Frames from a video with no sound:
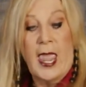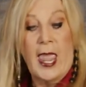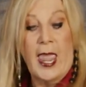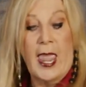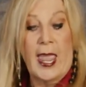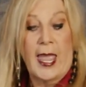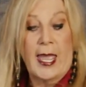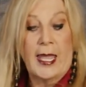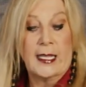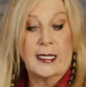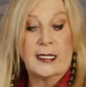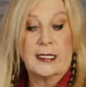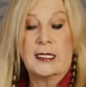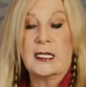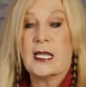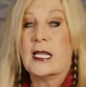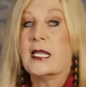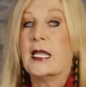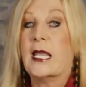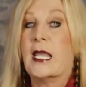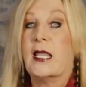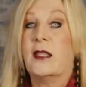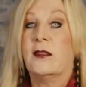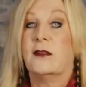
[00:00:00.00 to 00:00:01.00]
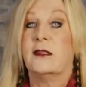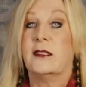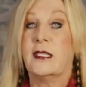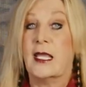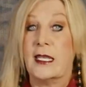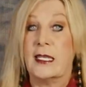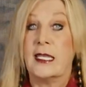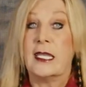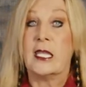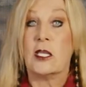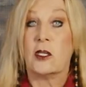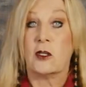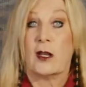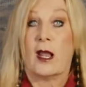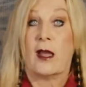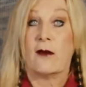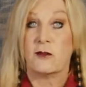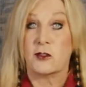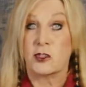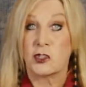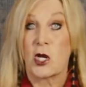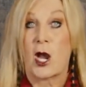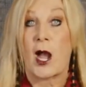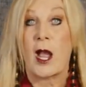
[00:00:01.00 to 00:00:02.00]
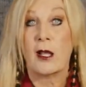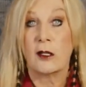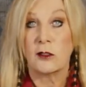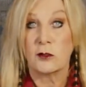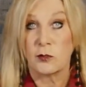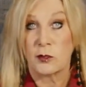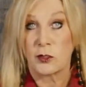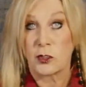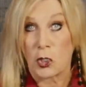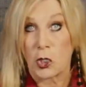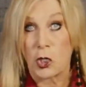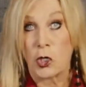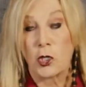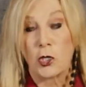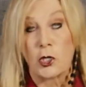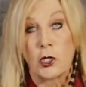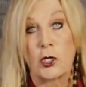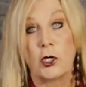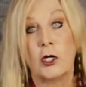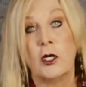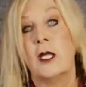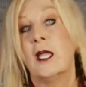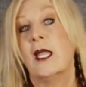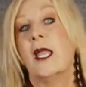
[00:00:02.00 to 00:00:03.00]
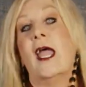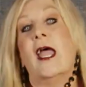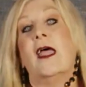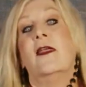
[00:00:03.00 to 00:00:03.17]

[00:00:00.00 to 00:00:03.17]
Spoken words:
and then he could have a child with her,